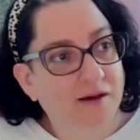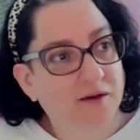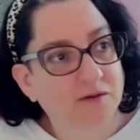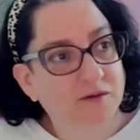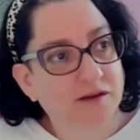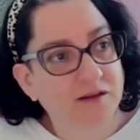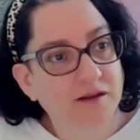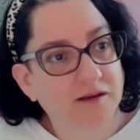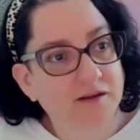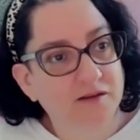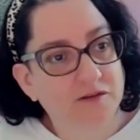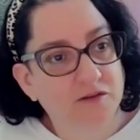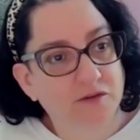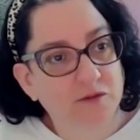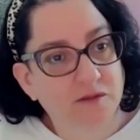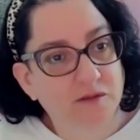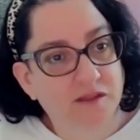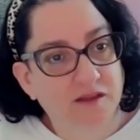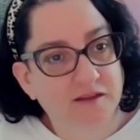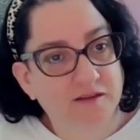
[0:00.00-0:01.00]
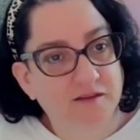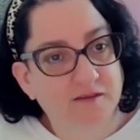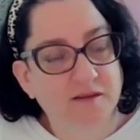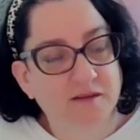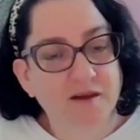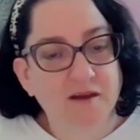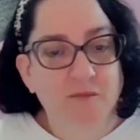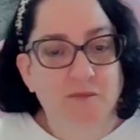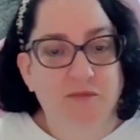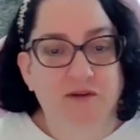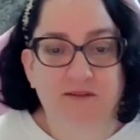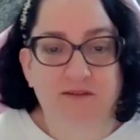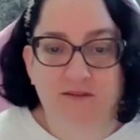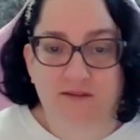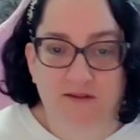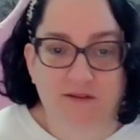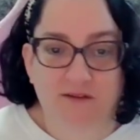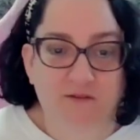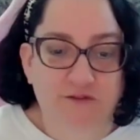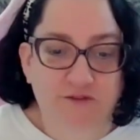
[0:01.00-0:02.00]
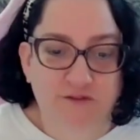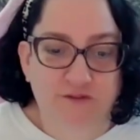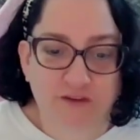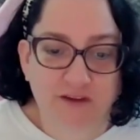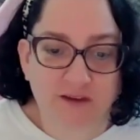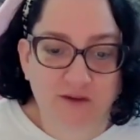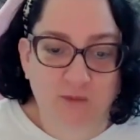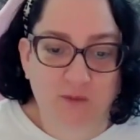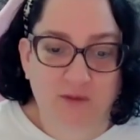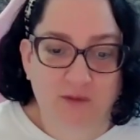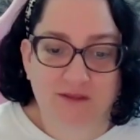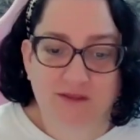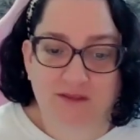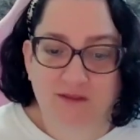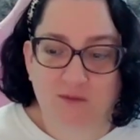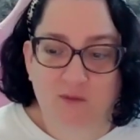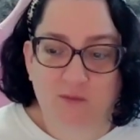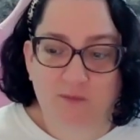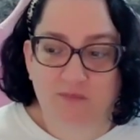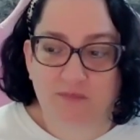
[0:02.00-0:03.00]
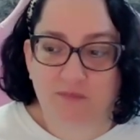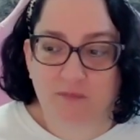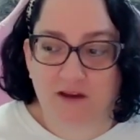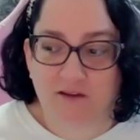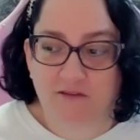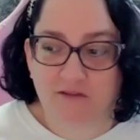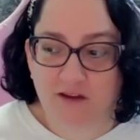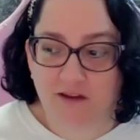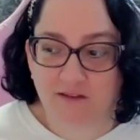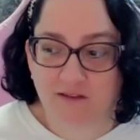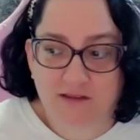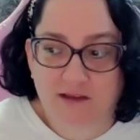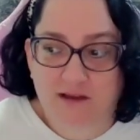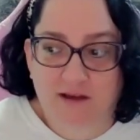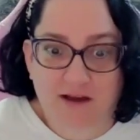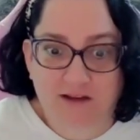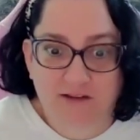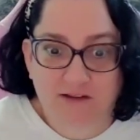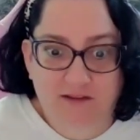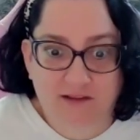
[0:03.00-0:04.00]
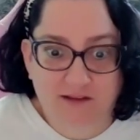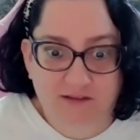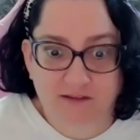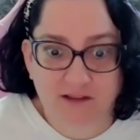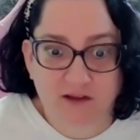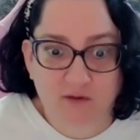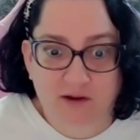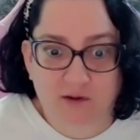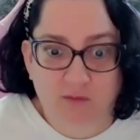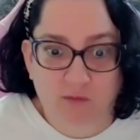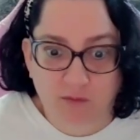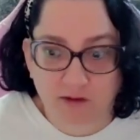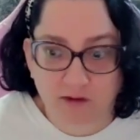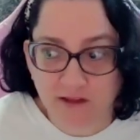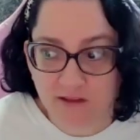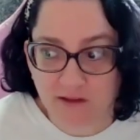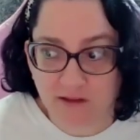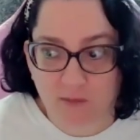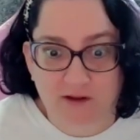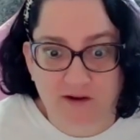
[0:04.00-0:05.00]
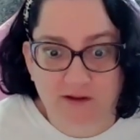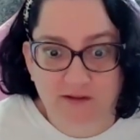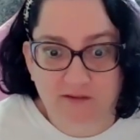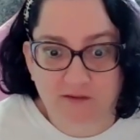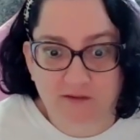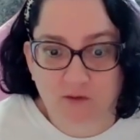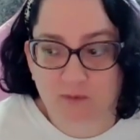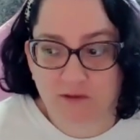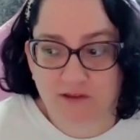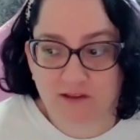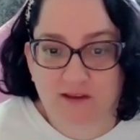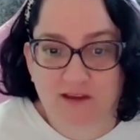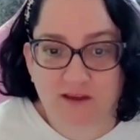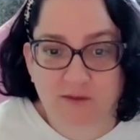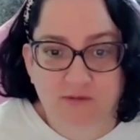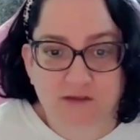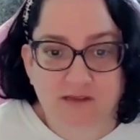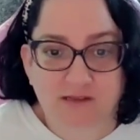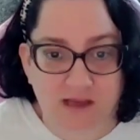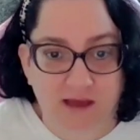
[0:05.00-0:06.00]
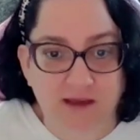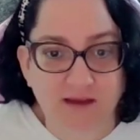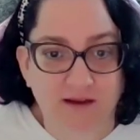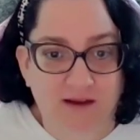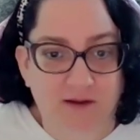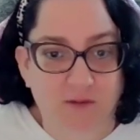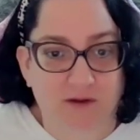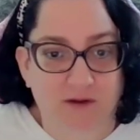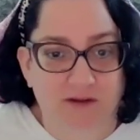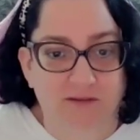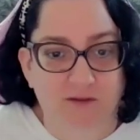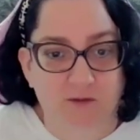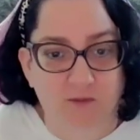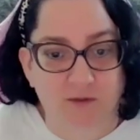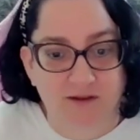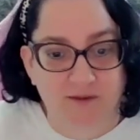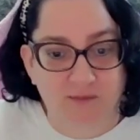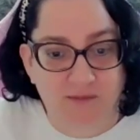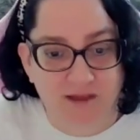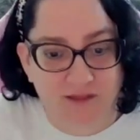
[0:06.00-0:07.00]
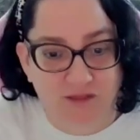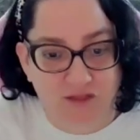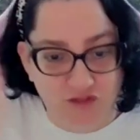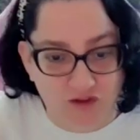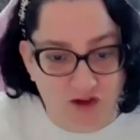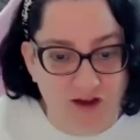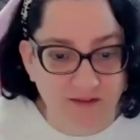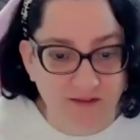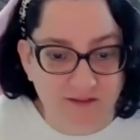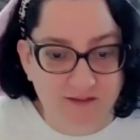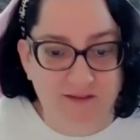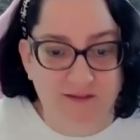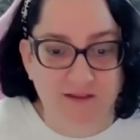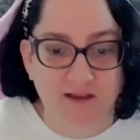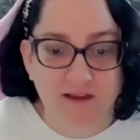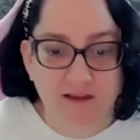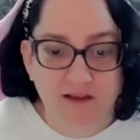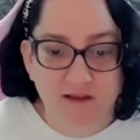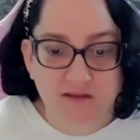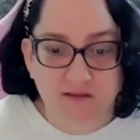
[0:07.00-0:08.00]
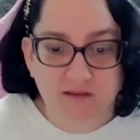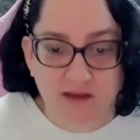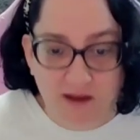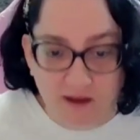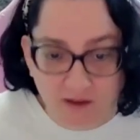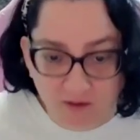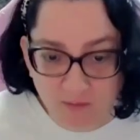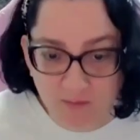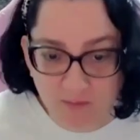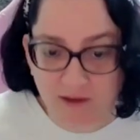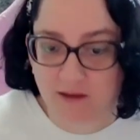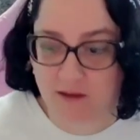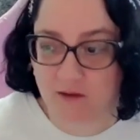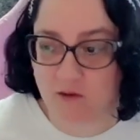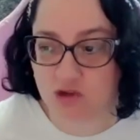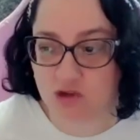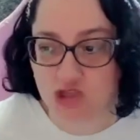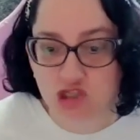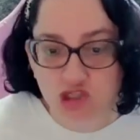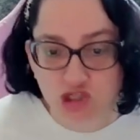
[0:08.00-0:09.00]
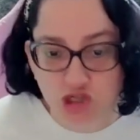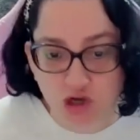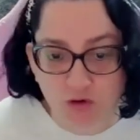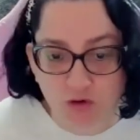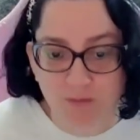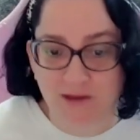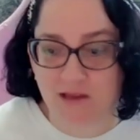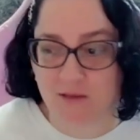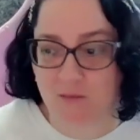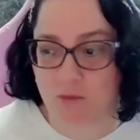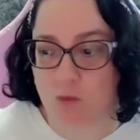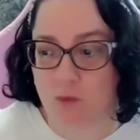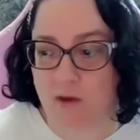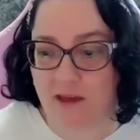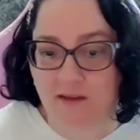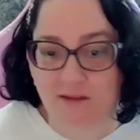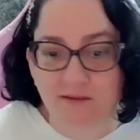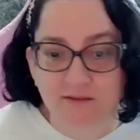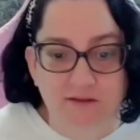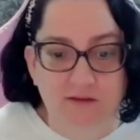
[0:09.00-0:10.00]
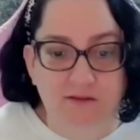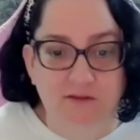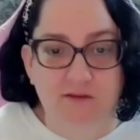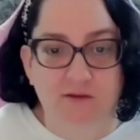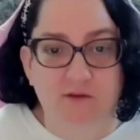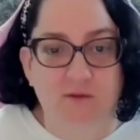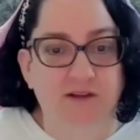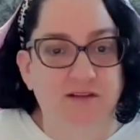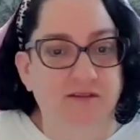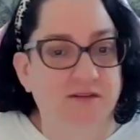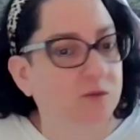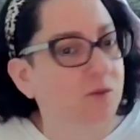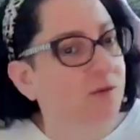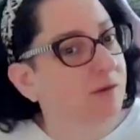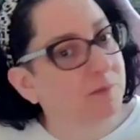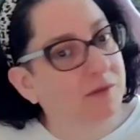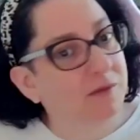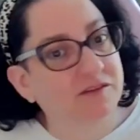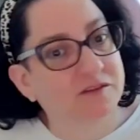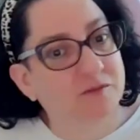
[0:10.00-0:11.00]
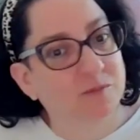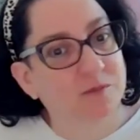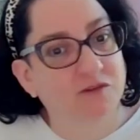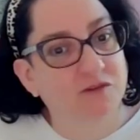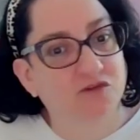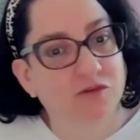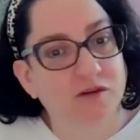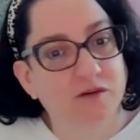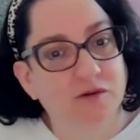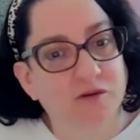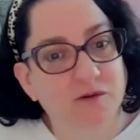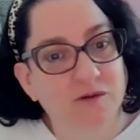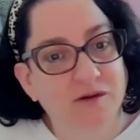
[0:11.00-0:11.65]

can I do this? But it didn't fit with it's like, that's not what I really want to do, but they keep saying I want to do it. And my thoughts tell me or show me ways to do it. So it must be true.